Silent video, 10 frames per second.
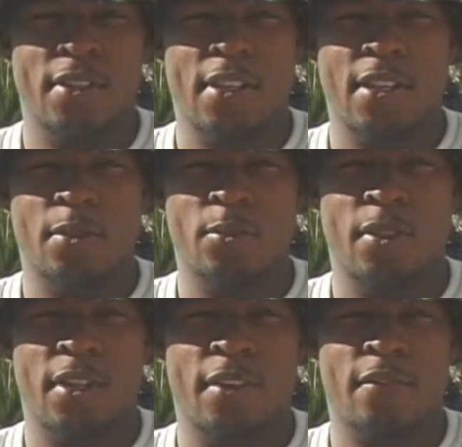I was with
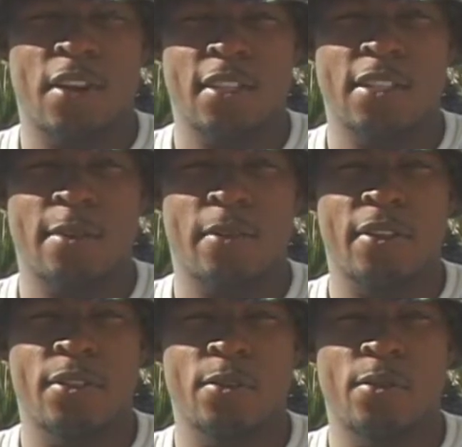Fox Company
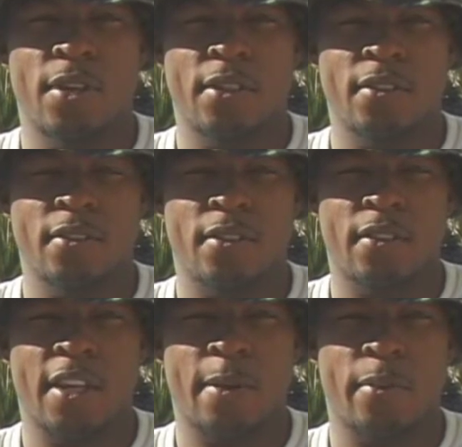2-1 on
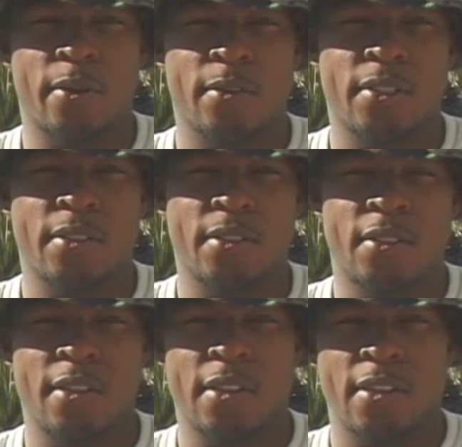Camp Pendleton.
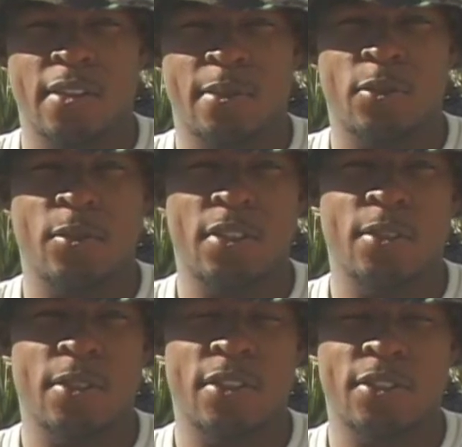I'm
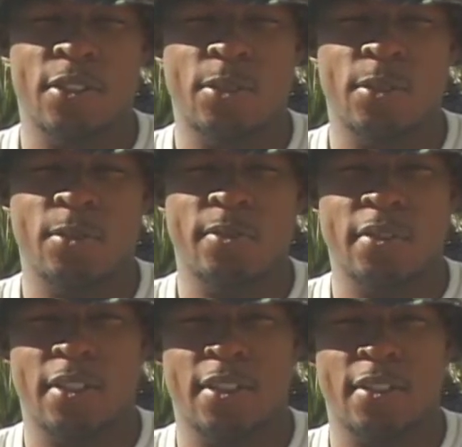22 years old,
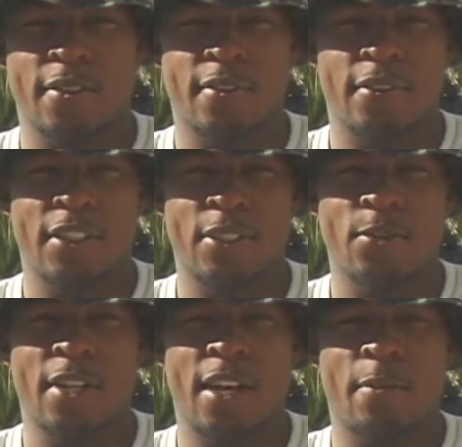done
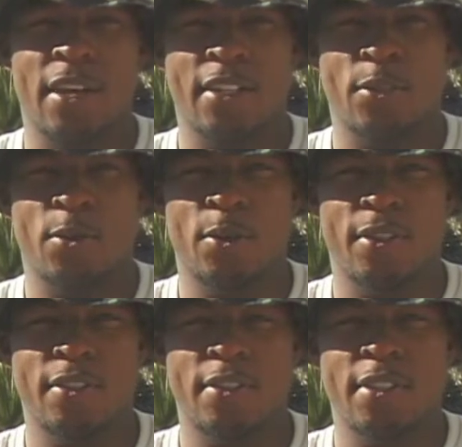2 combat
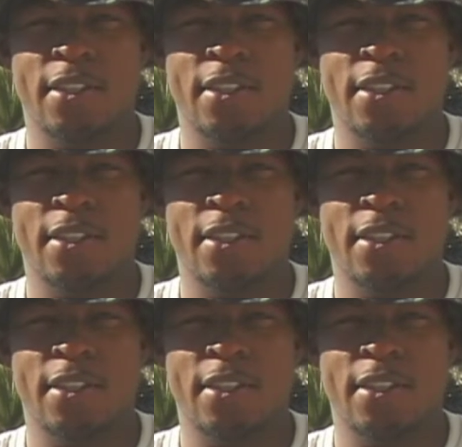tours.